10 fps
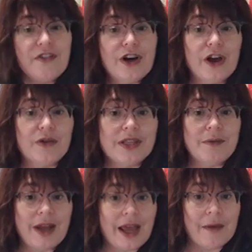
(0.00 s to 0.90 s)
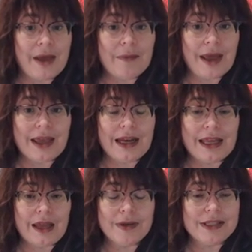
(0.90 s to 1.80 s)
Someday I may make it again,
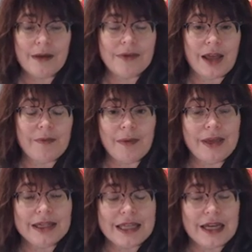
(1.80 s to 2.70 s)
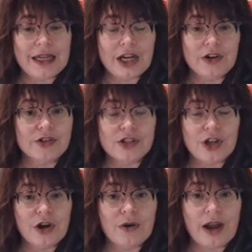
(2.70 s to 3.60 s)
but someday maybe in 10 years.
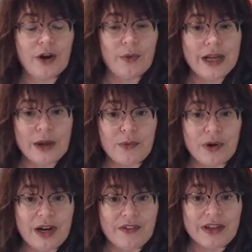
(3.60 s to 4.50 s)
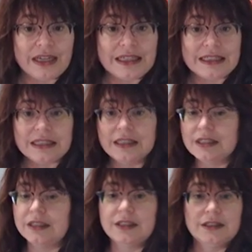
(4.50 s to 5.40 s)
So I don't want to get rid of it.
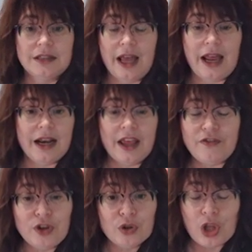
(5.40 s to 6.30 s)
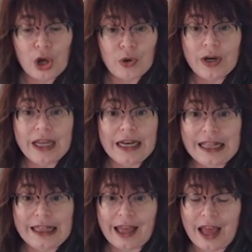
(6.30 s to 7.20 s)
And if you loan
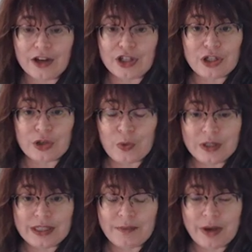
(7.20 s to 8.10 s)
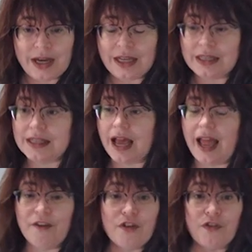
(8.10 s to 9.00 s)
anything out to your quilting buddies, I have
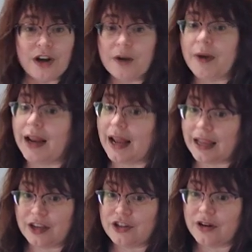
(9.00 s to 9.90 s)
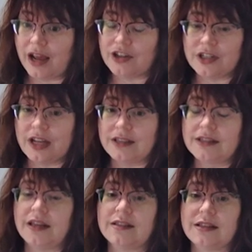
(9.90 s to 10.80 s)
a friend of mine, I kid you not, she does
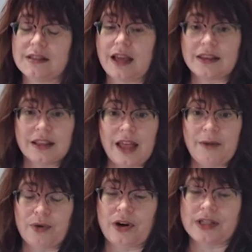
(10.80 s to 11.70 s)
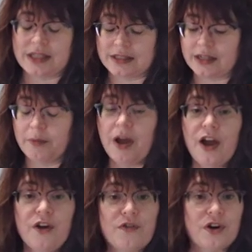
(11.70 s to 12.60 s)
this. It's like the library system.
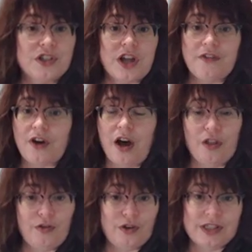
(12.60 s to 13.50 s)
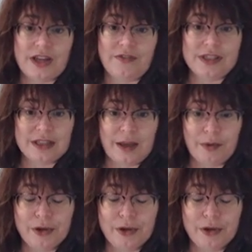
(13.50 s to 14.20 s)
First off, all of her stuff is labeled,